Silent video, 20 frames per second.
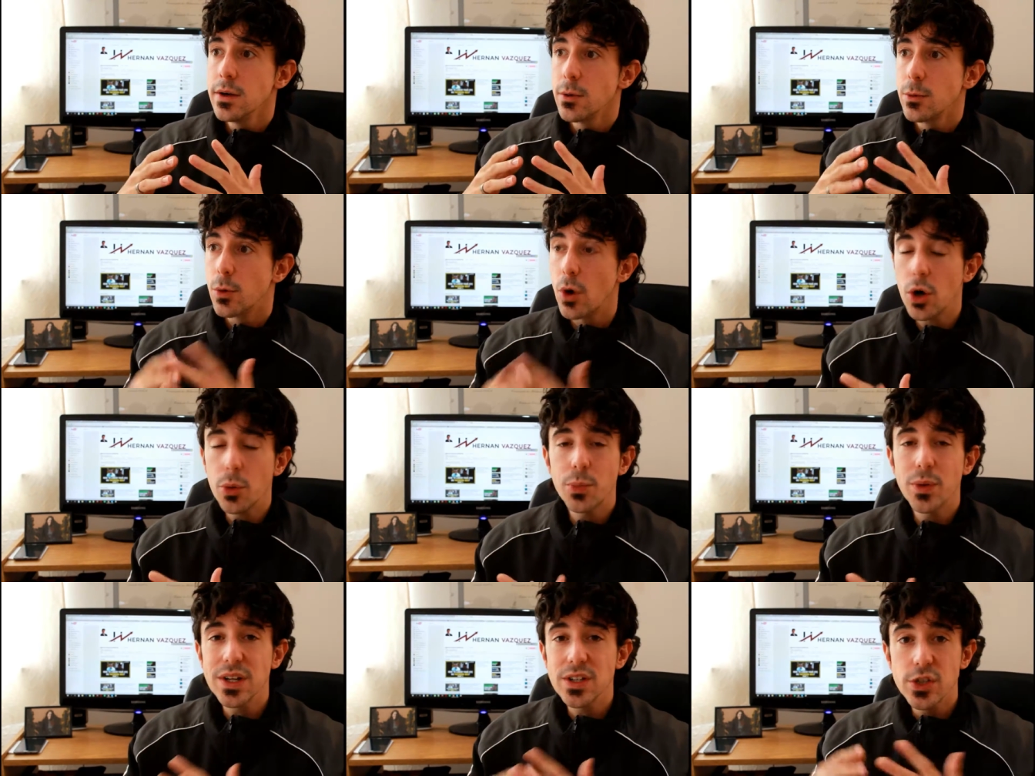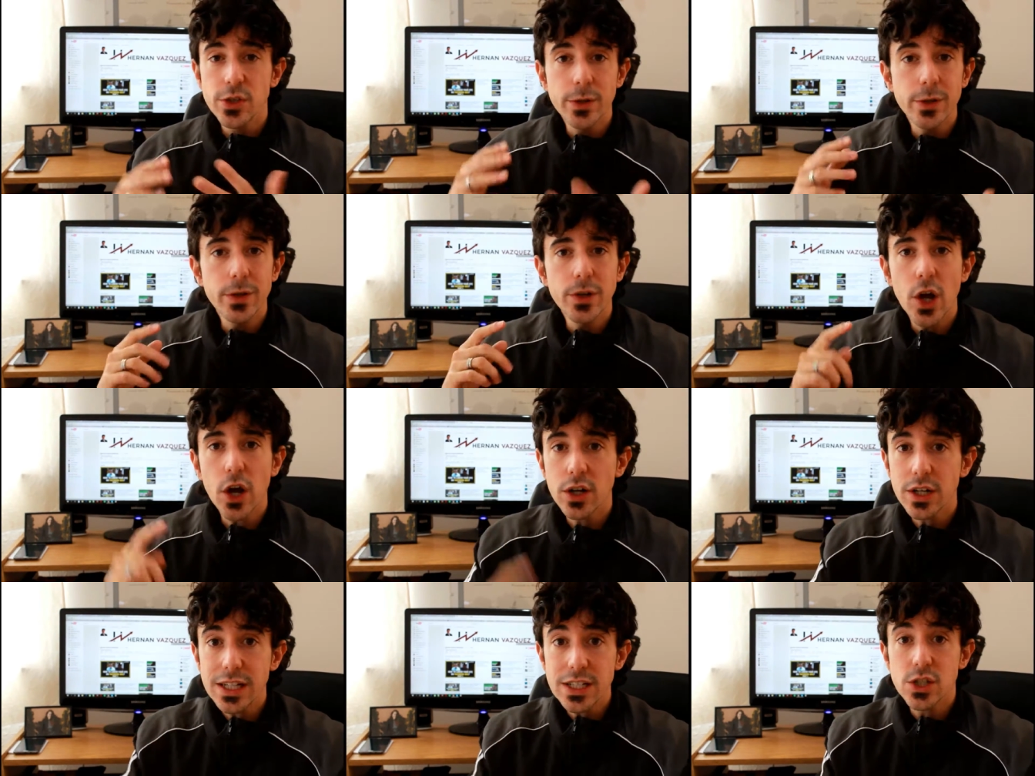WordPress, you do
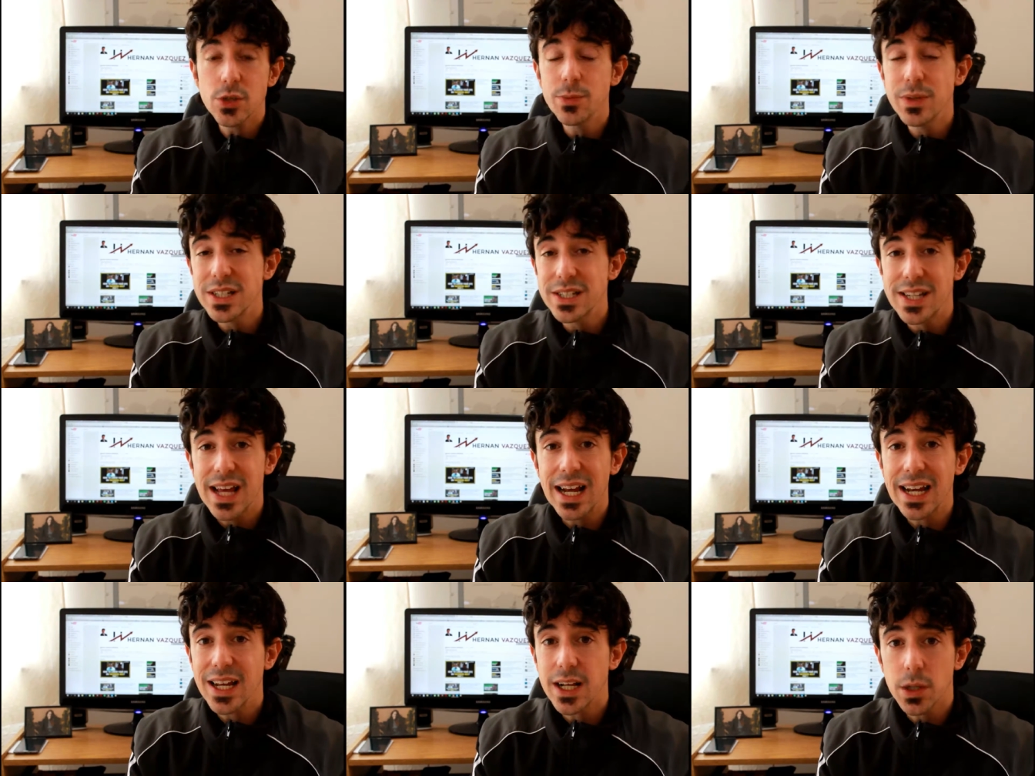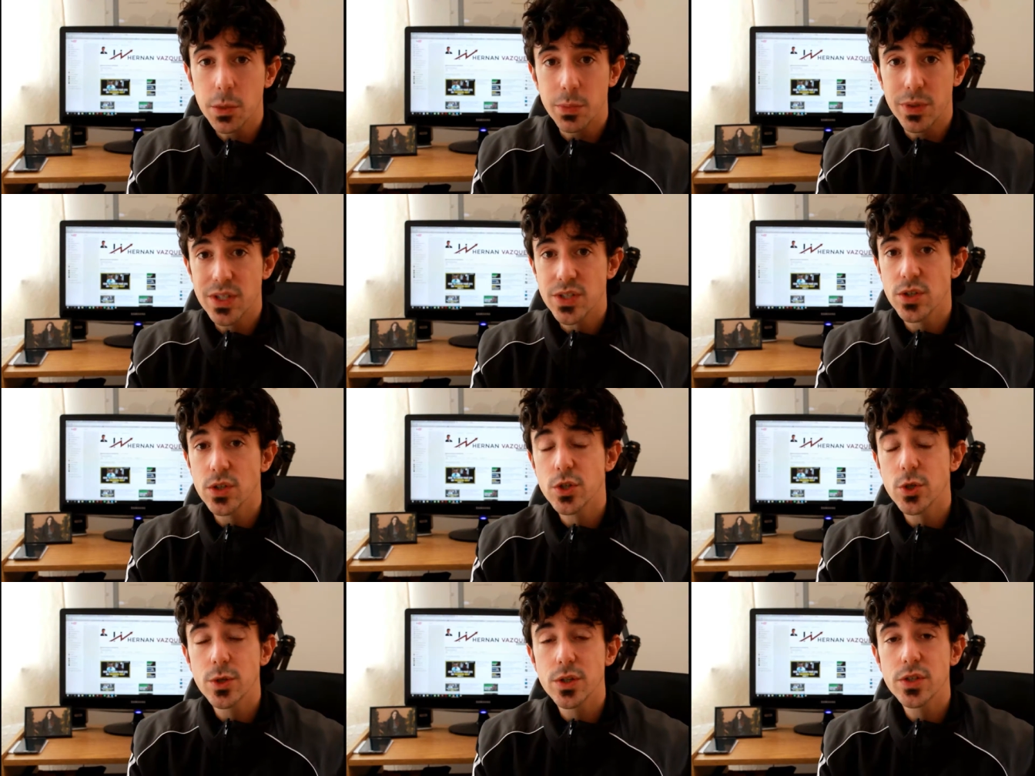not need to be a technical
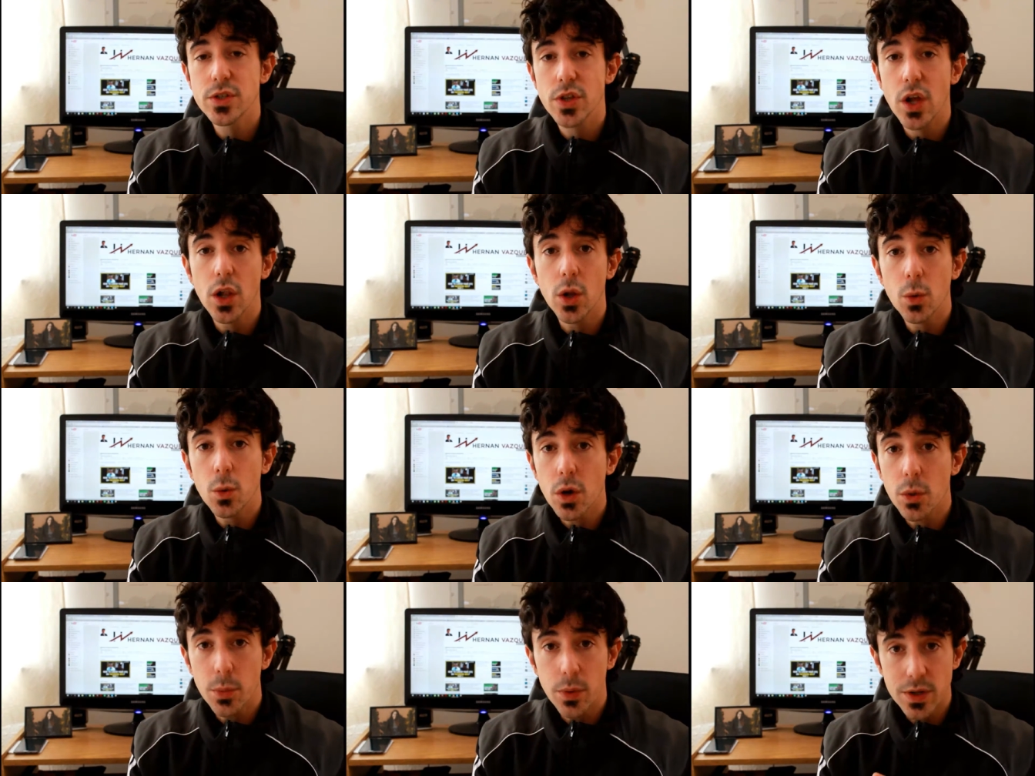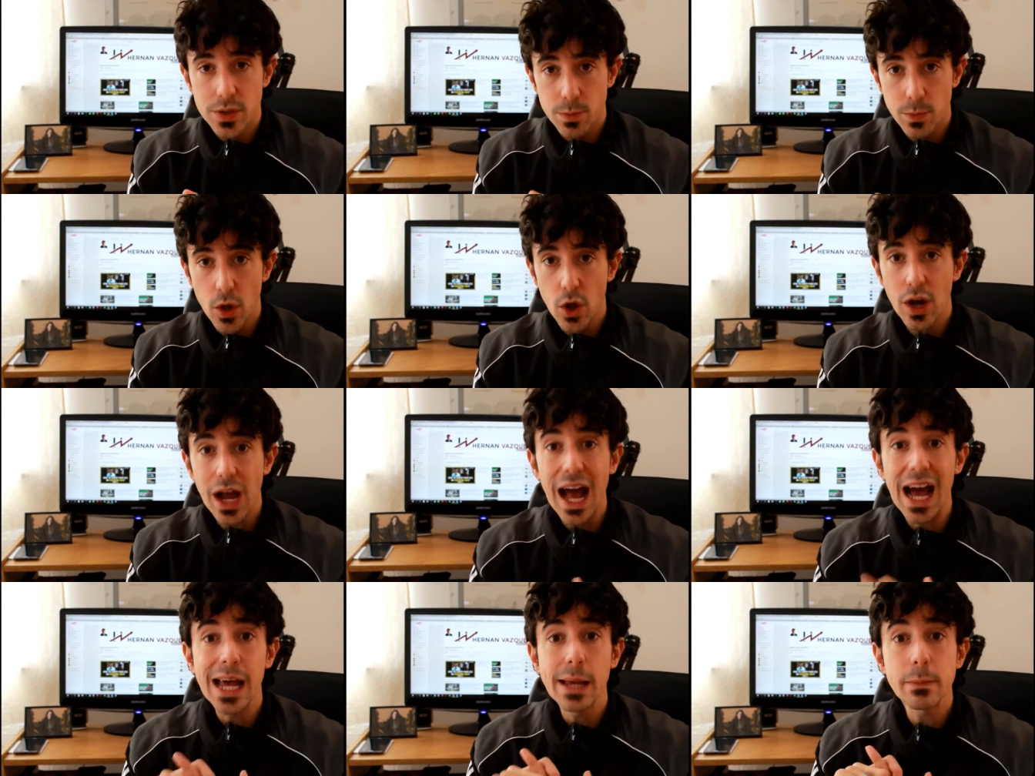person to install a WordPress
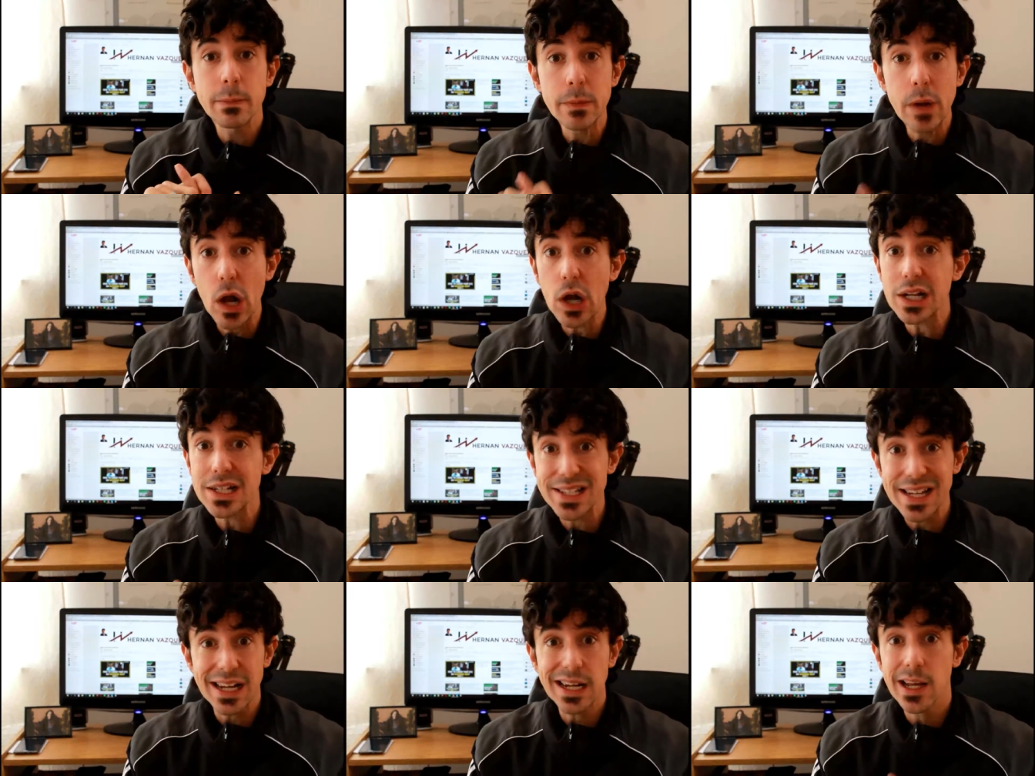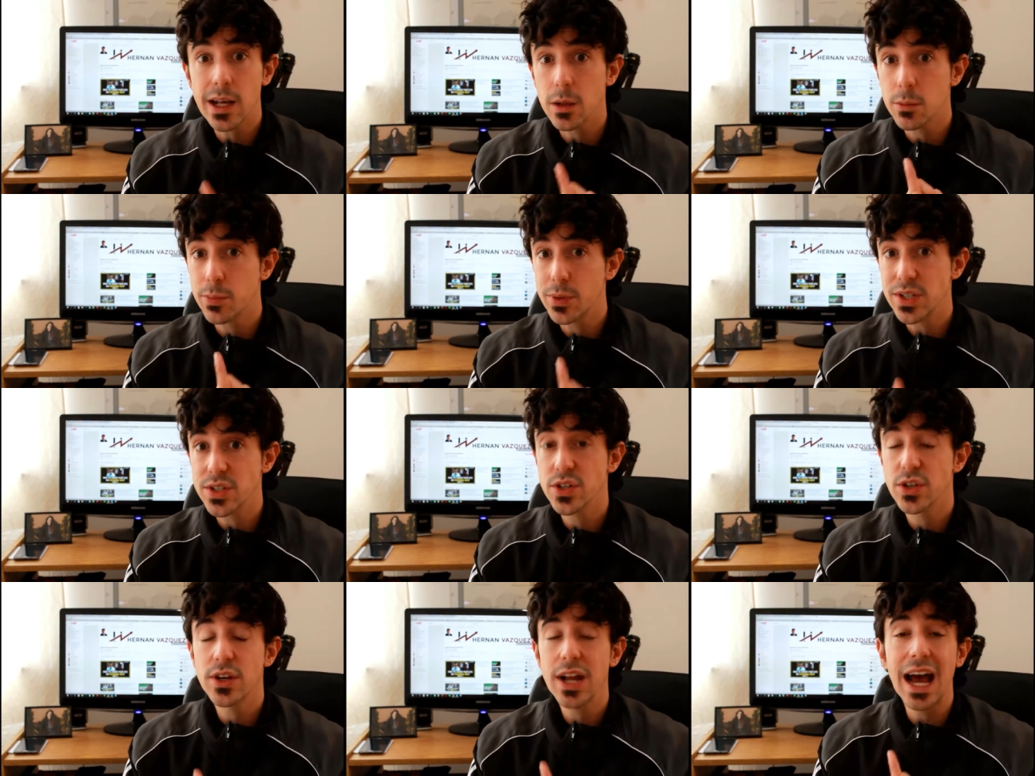blog. I am not a technical
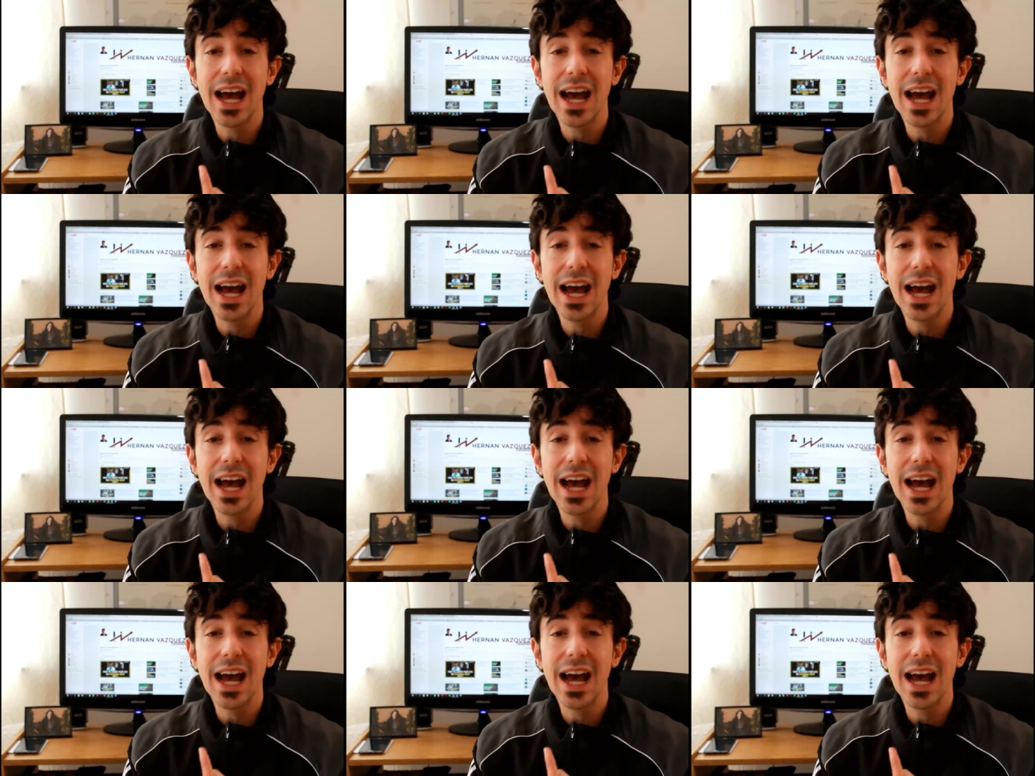person.